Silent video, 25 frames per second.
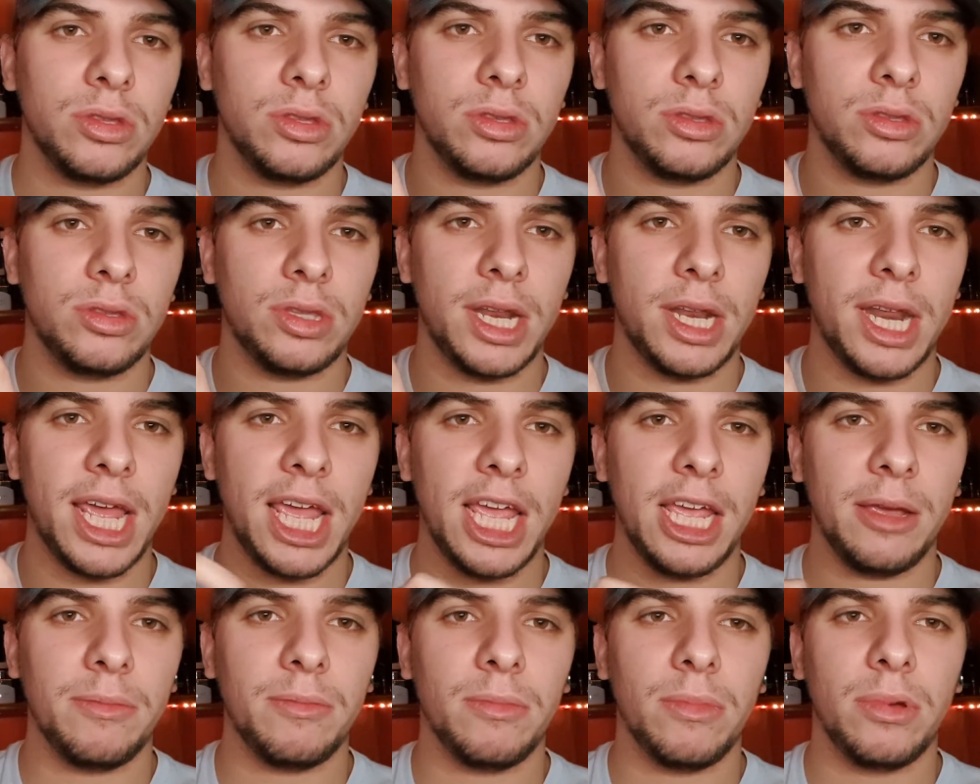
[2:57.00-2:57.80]
the
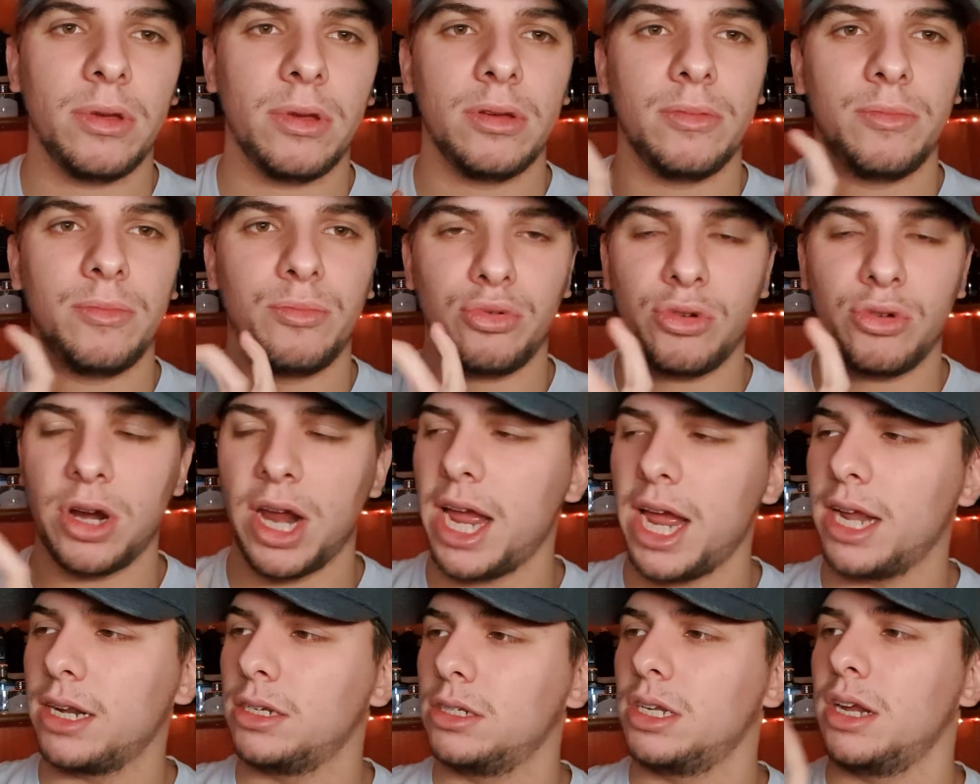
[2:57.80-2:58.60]
name,
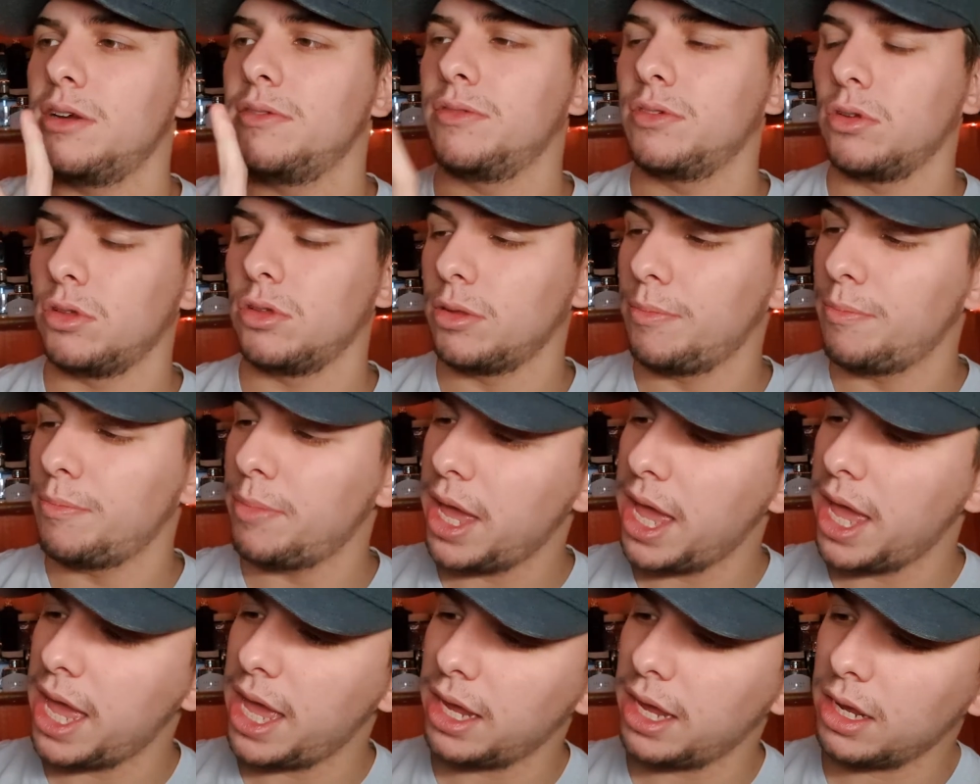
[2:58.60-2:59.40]
brand, everything on the
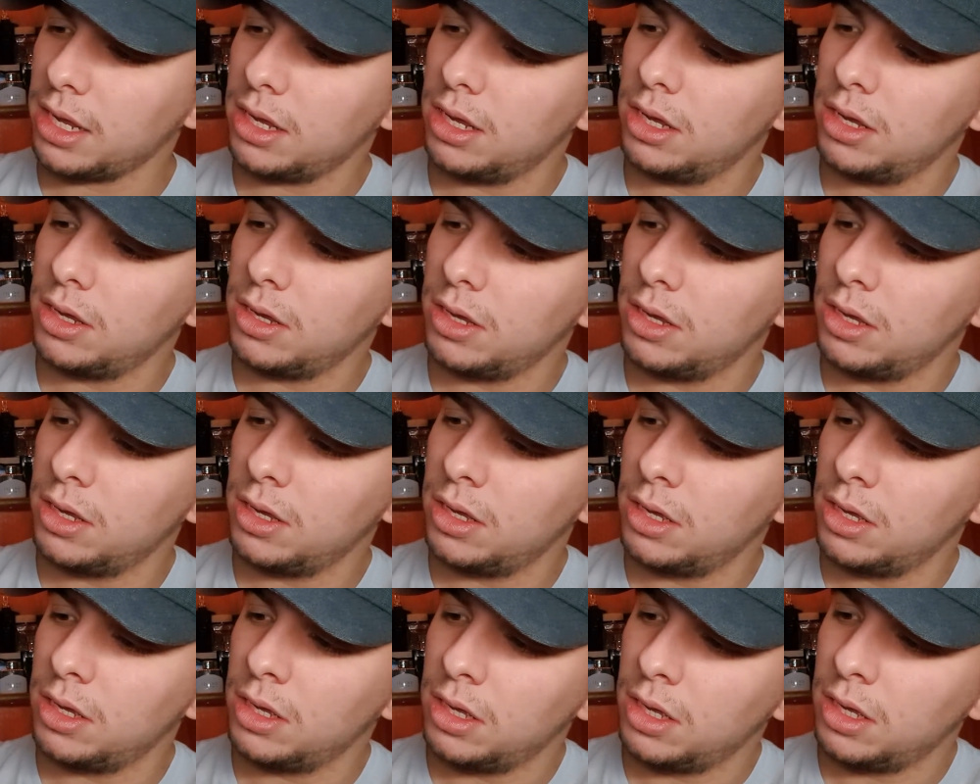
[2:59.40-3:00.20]
back.
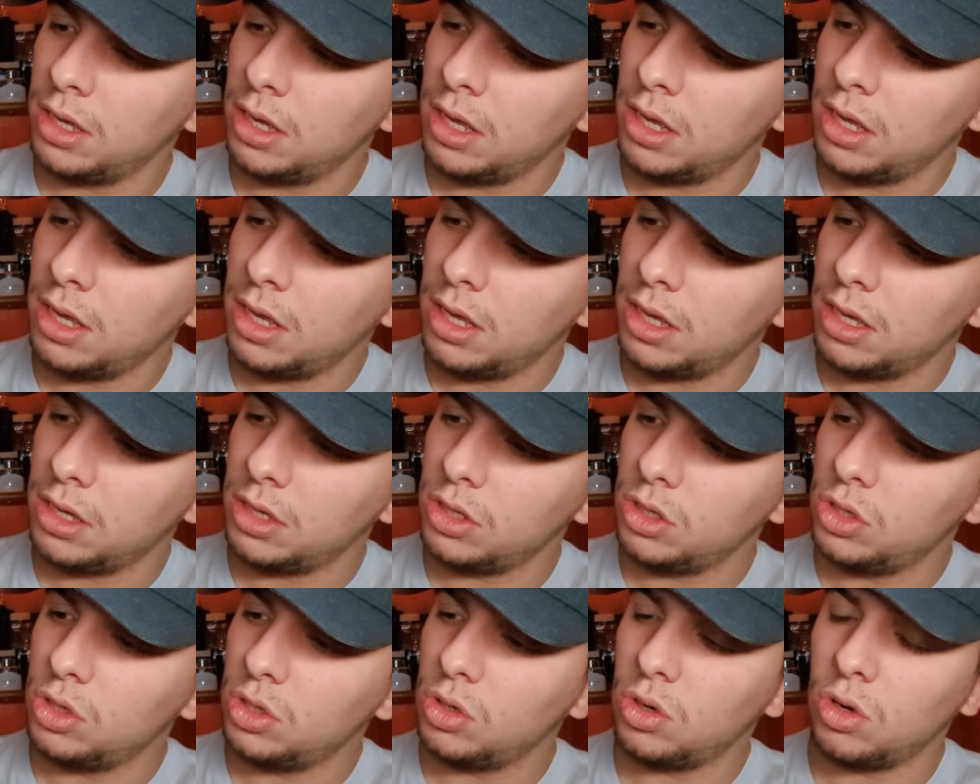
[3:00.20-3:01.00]

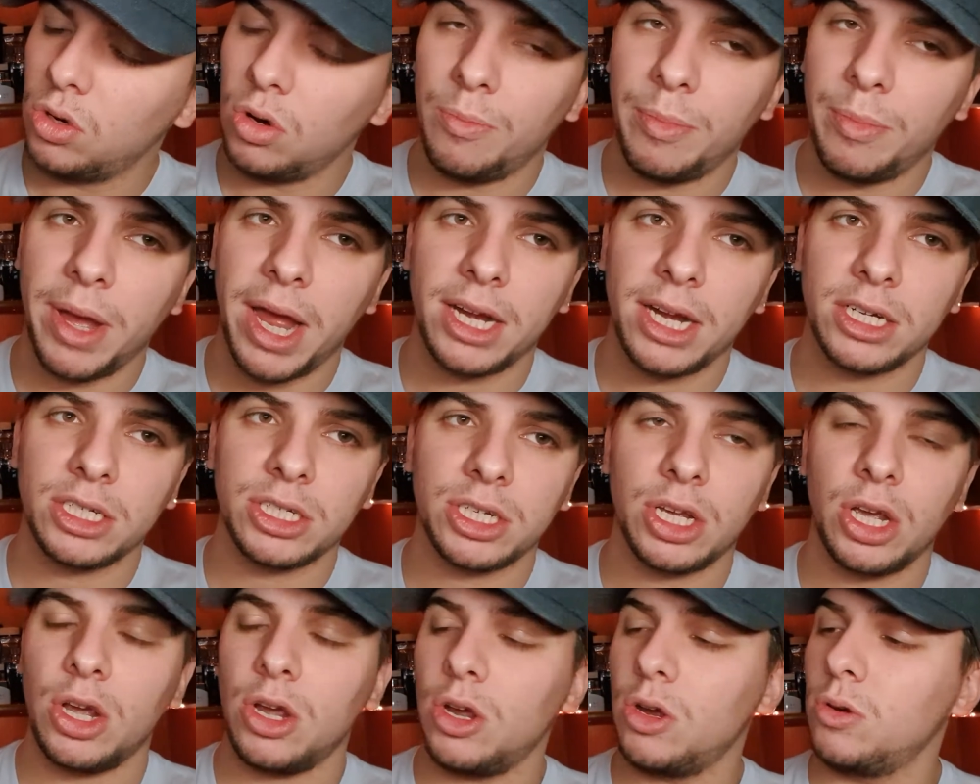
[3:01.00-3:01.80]
Your batch
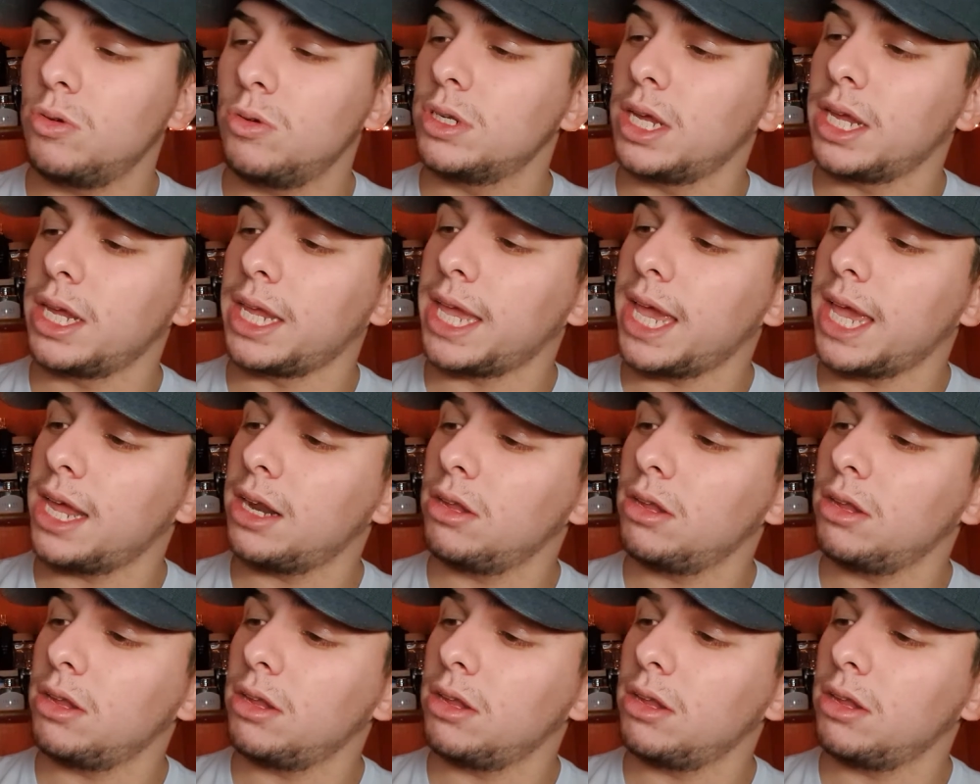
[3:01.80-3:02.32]
code again